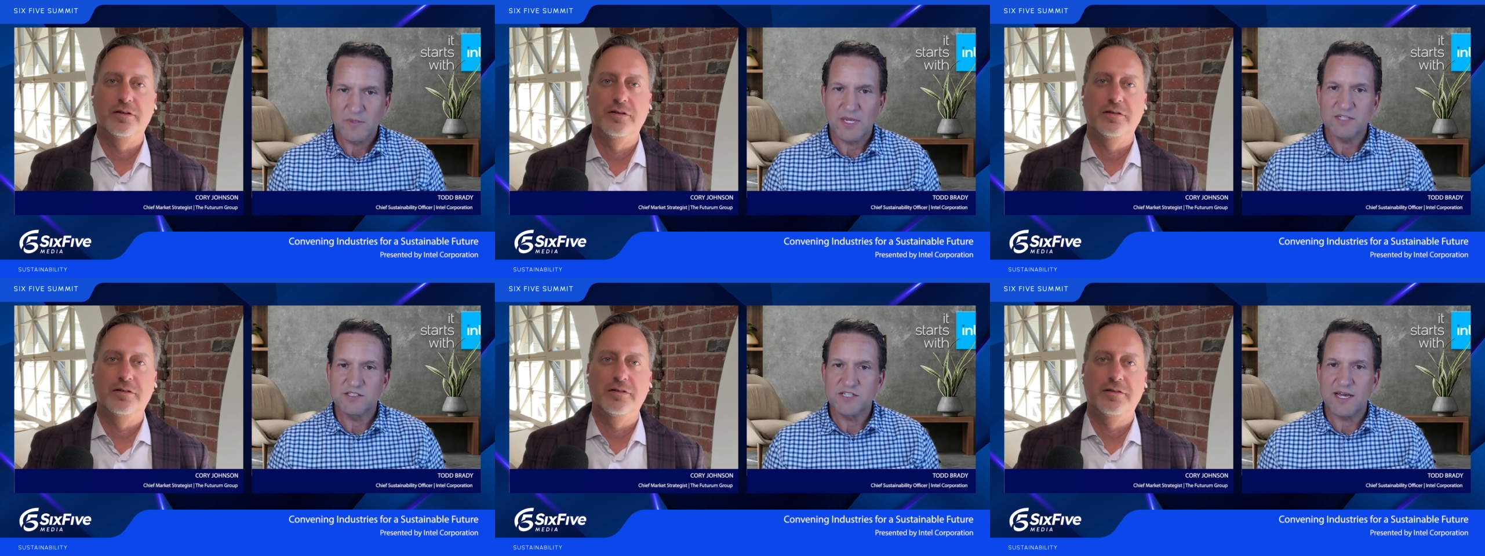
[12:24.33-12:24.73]

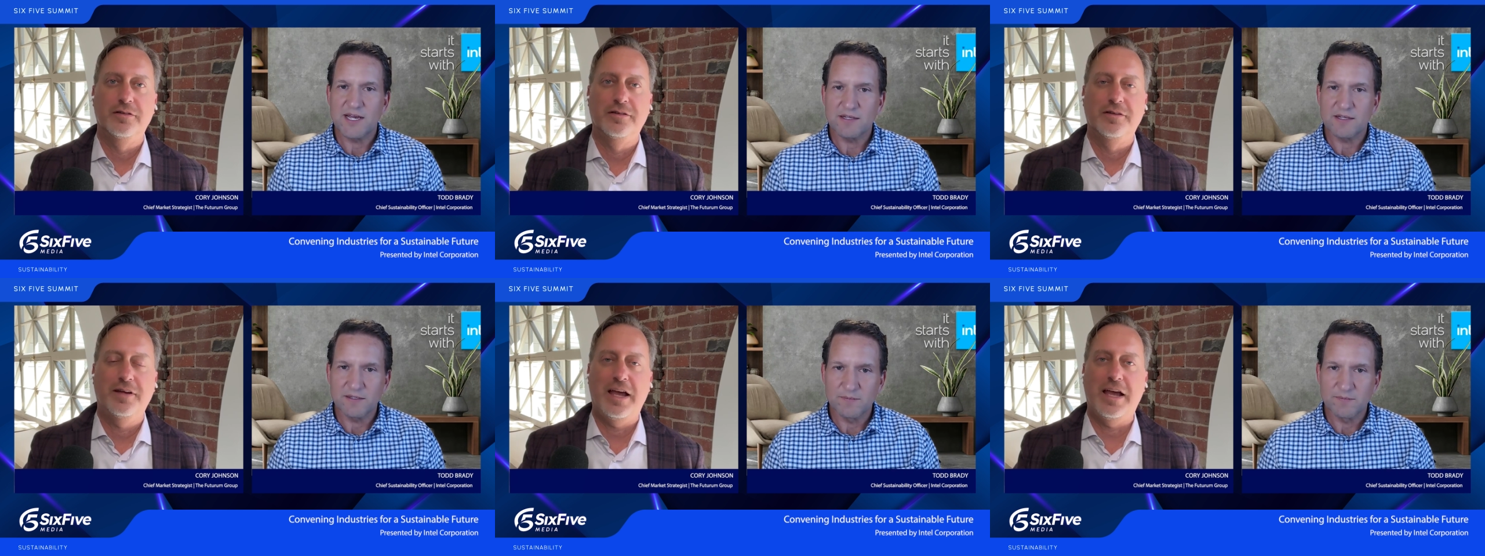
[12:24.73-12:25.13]

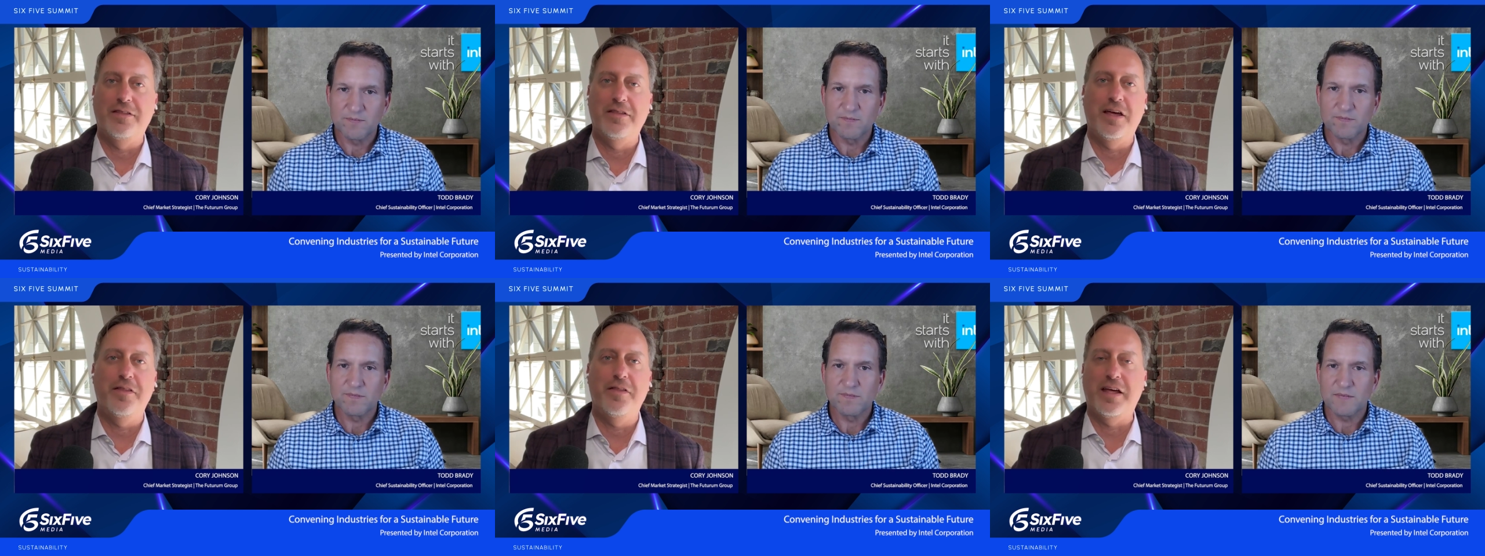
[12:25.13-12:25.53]
Speaker 1: exactly,
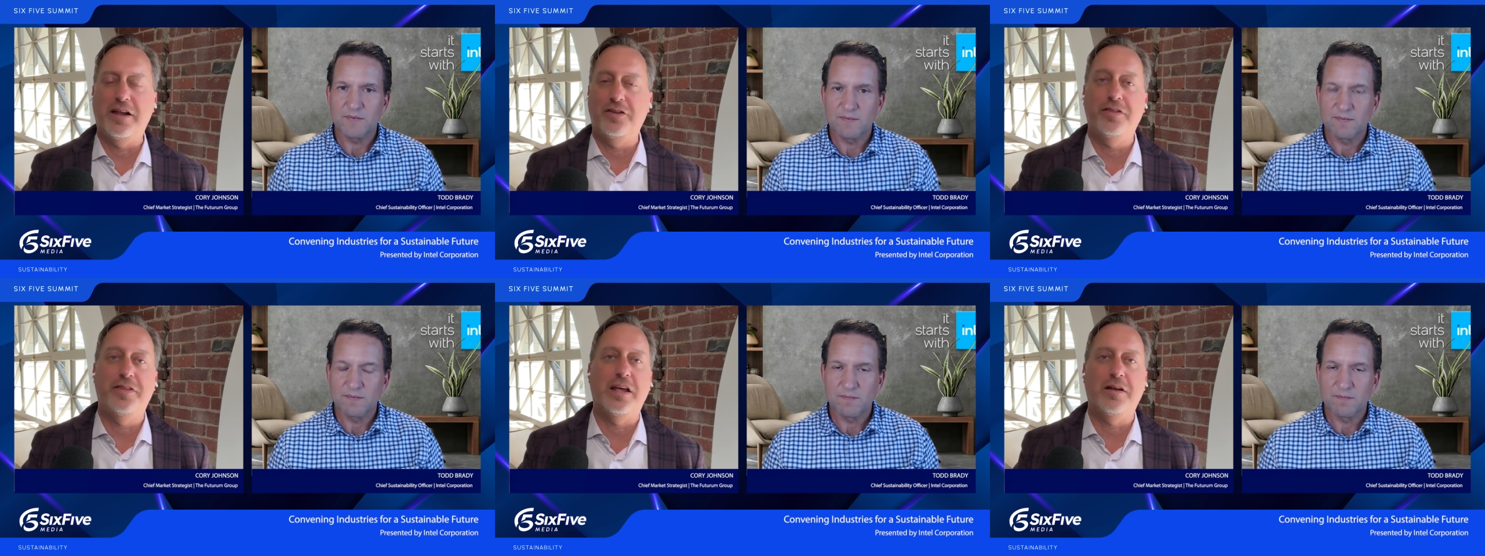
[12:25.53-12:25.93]
and that
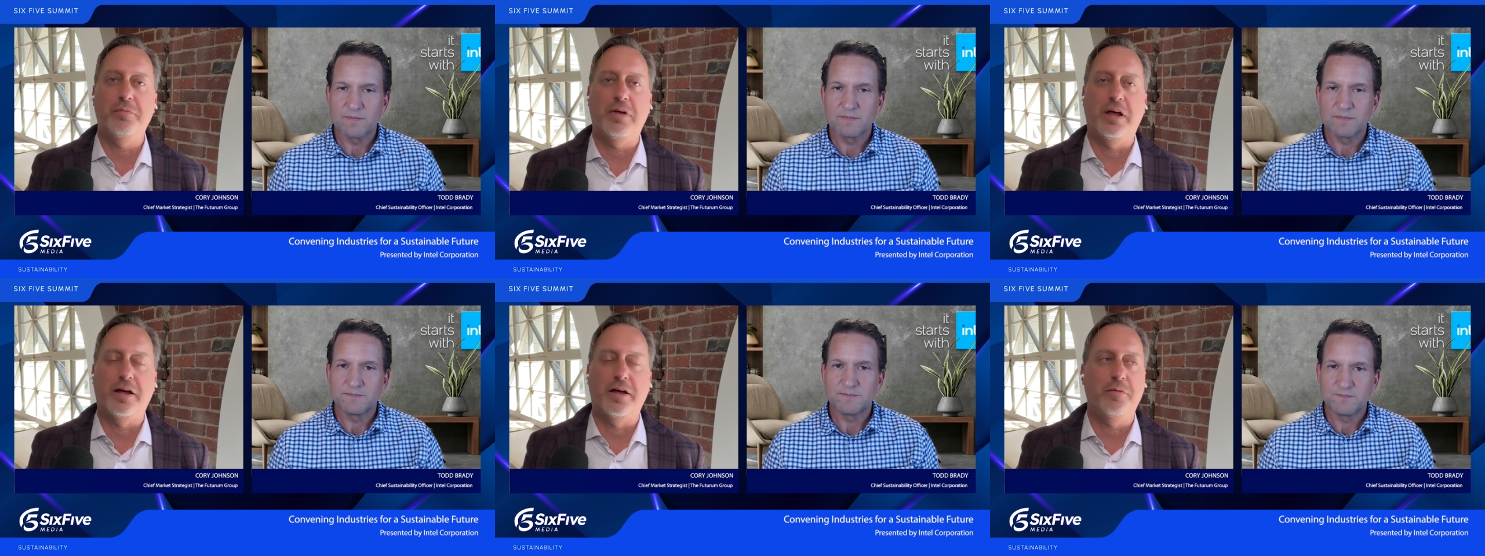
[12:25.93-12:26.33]
that
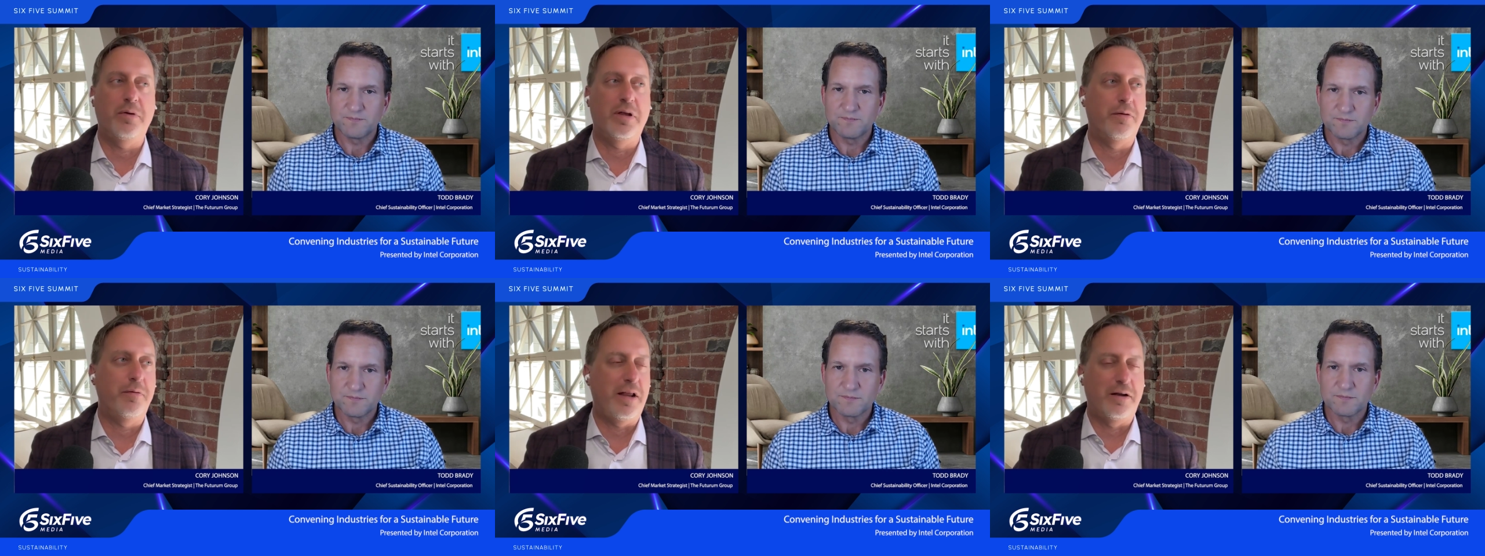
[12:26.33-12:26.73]
that uh,
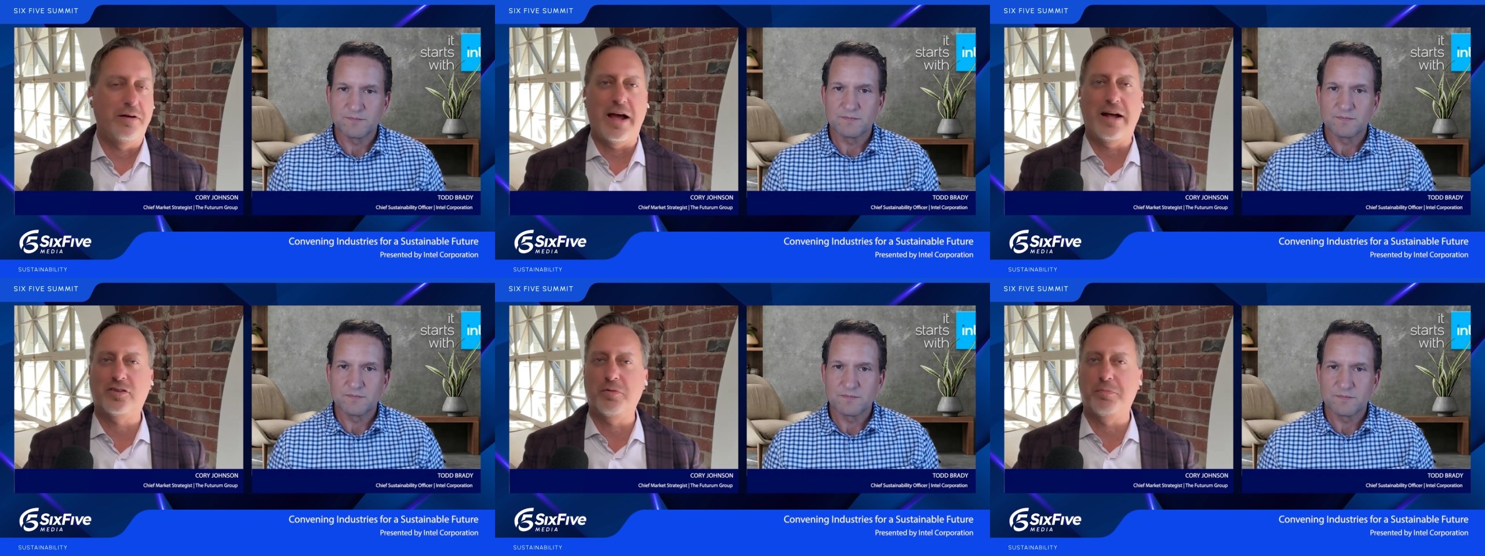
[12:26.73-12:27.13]
it,
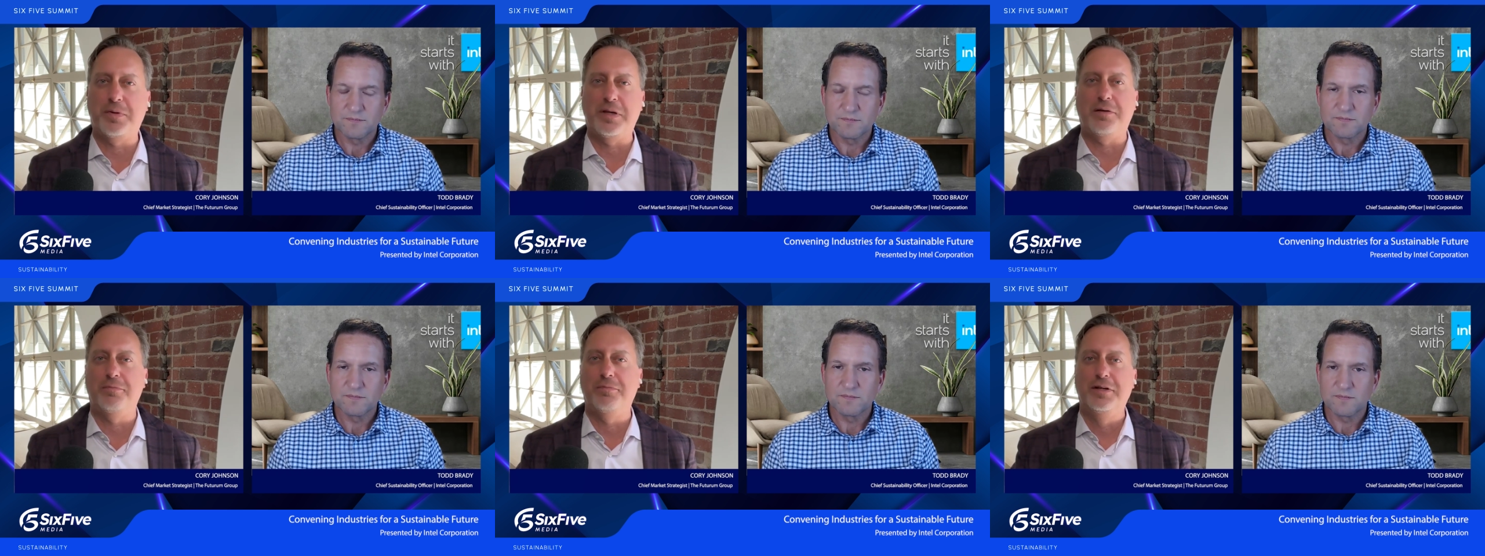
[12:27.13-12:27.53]
and not to
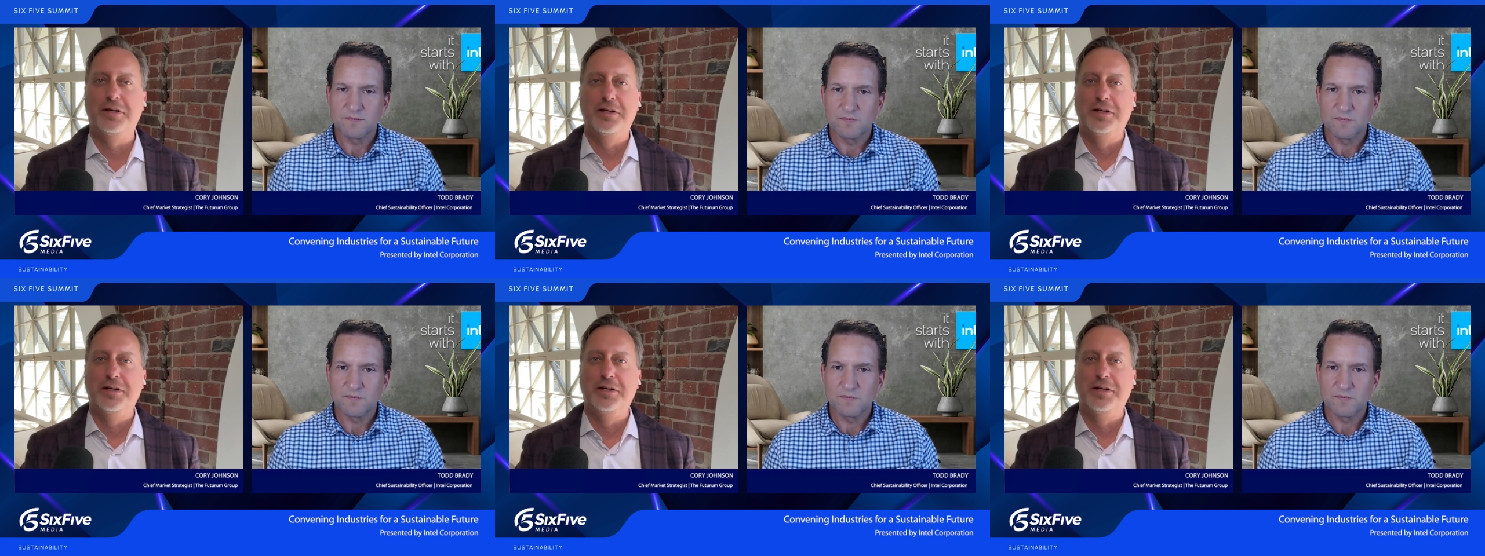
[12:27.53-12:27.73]
be